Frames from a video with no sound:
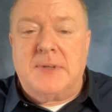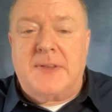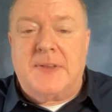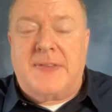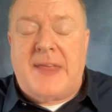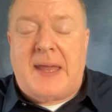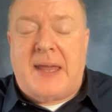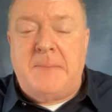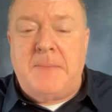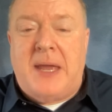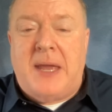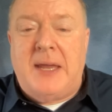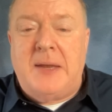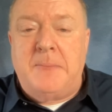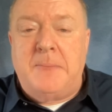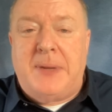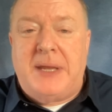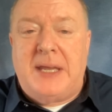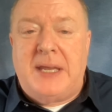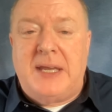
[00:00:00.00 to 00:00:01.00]
They
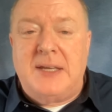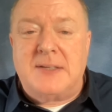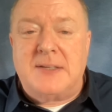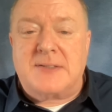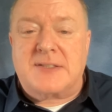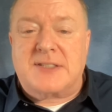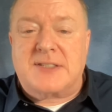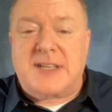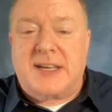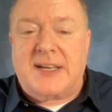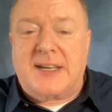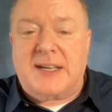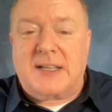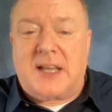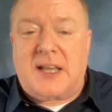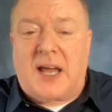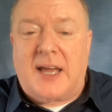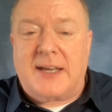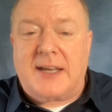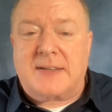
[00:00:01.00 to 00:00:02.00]
may be
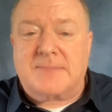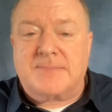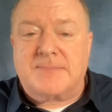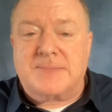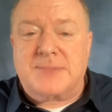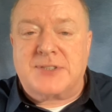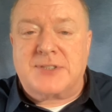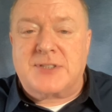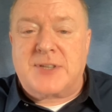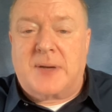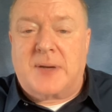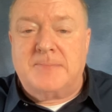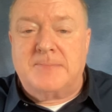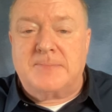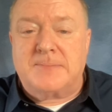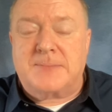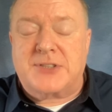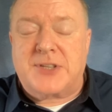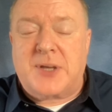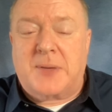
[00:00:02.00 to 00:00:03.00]
sitting like
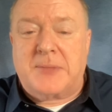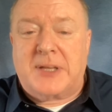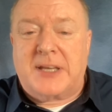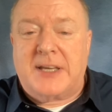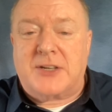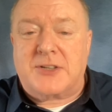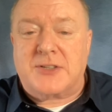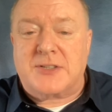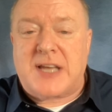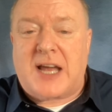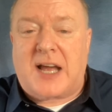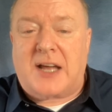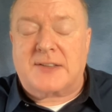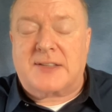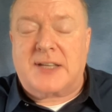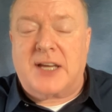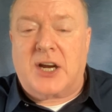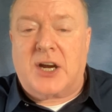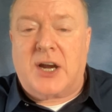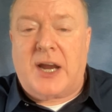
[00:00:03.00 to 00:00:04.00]
some leaders
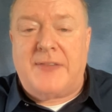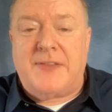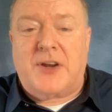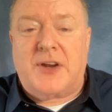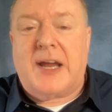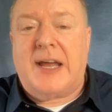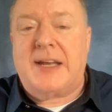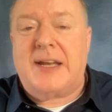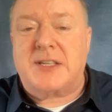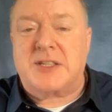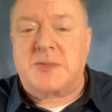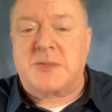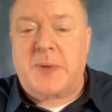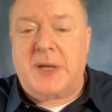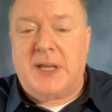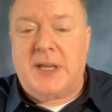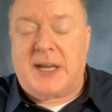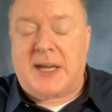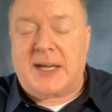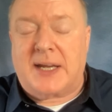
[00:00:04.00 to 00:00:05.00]
out there and their head is
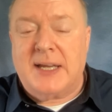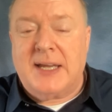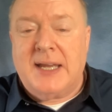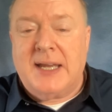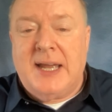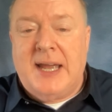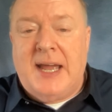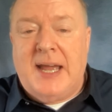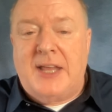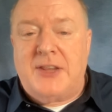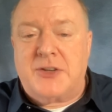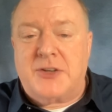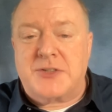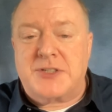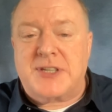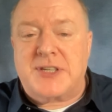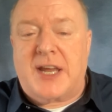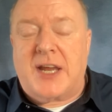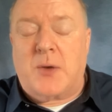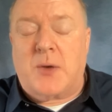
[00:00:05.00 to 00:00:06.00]
spinning and they're
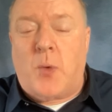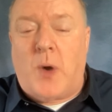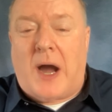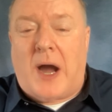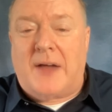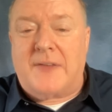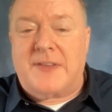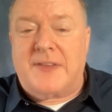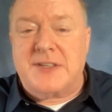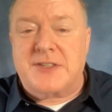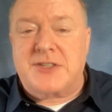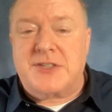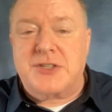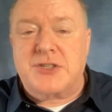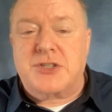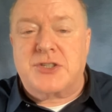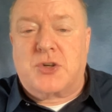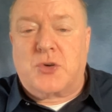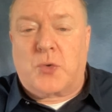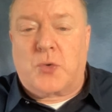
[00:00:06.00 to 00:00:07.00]
saying, wow, this
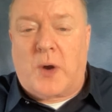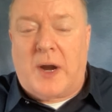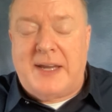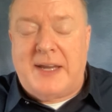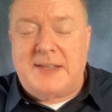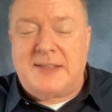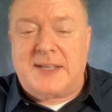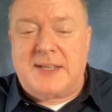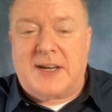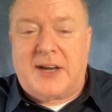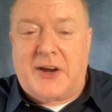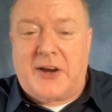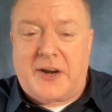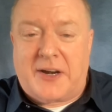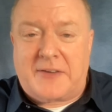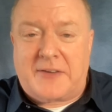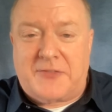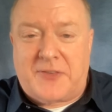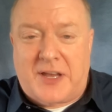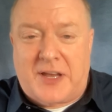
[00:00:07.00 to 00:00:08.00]
is great that
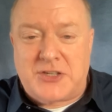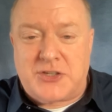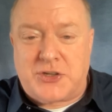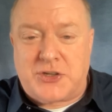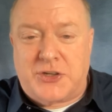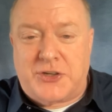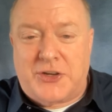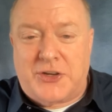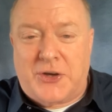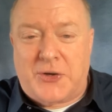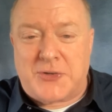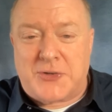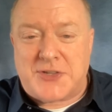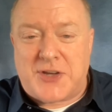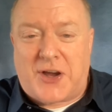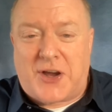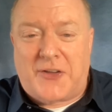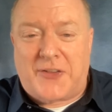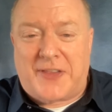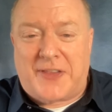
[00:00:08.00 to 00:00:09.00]
Eric Fleshood knows
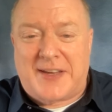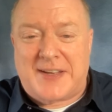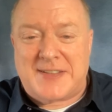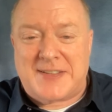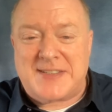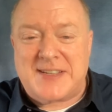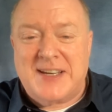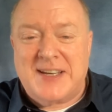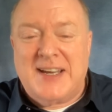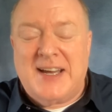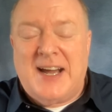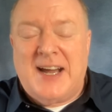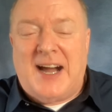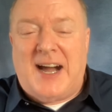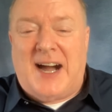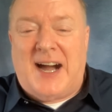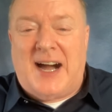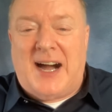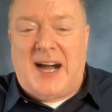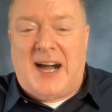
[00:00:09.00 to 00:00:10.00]
all this.
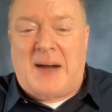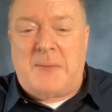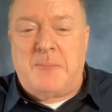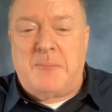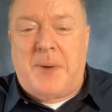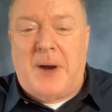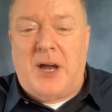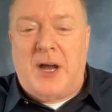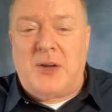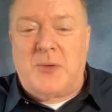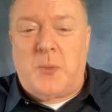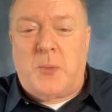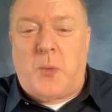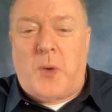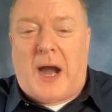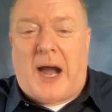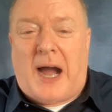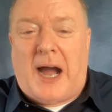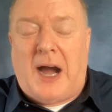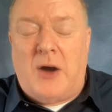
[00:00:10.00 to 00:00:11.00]
But
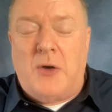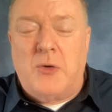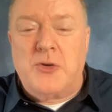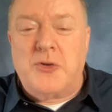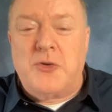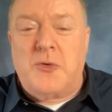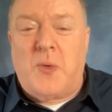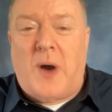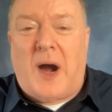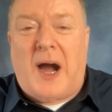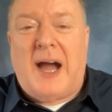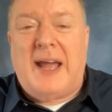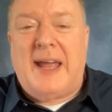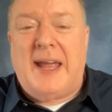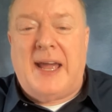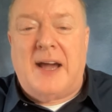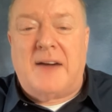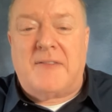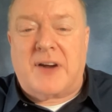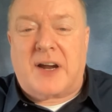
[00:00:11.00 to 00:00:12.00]
how do I
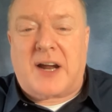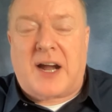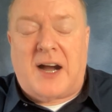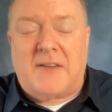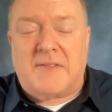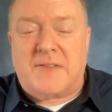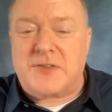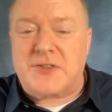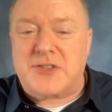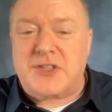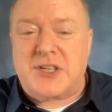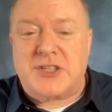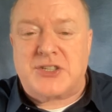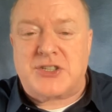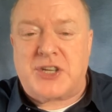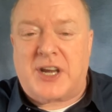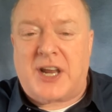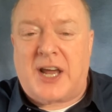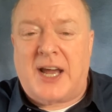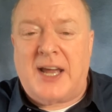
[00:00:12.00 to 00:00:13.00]
have a
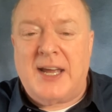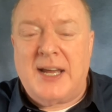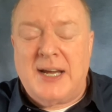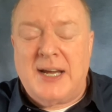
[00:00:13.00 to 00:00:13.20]
conversation?